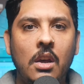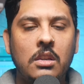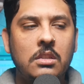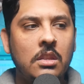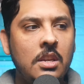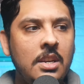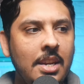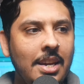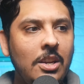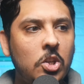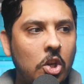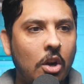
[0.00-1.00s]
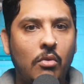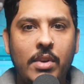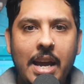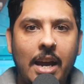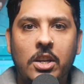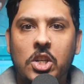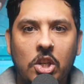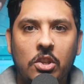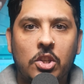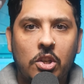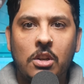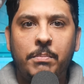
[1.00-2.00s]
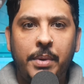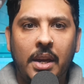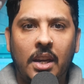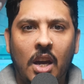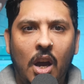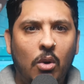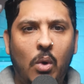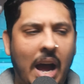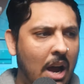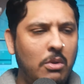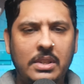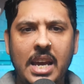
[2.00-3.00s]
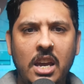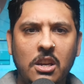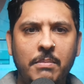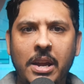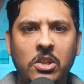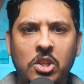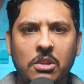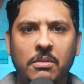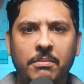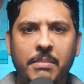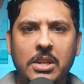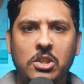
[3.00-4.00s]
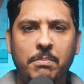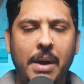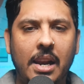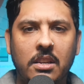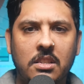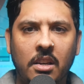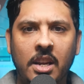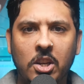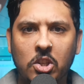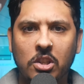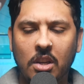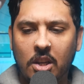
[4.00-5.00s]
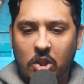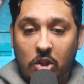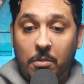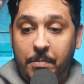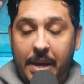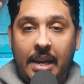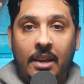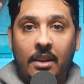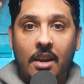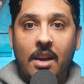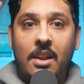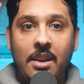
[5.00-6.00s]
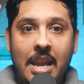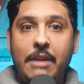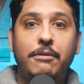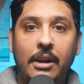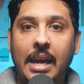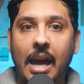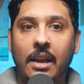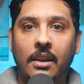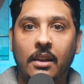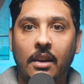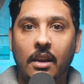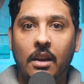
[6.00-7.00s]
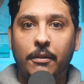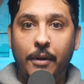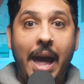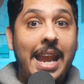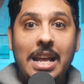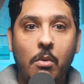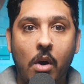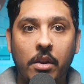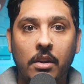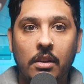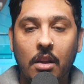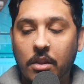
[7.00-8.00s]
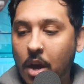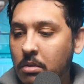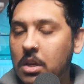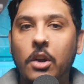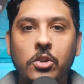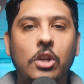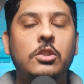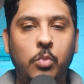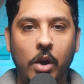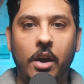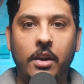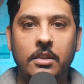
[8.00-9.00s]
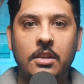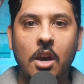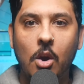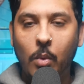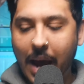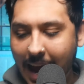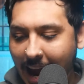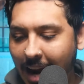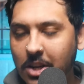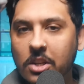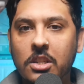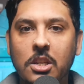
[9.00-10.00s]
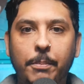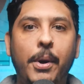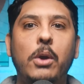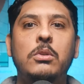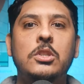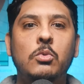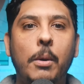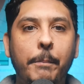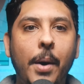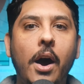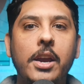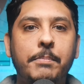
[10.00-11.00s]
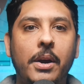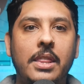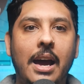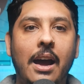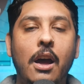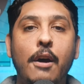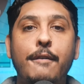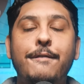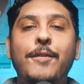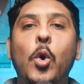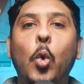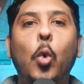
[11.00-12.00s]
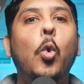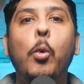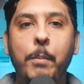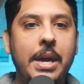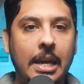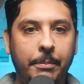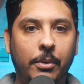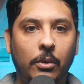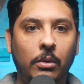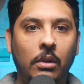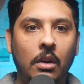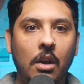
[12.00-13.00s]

So the knee-jerk reaction shouldn't be, well, how dare you mention Palestine? It should be never again for anyone. No, those aren't just words. We're actually supposed to abide by that for all people.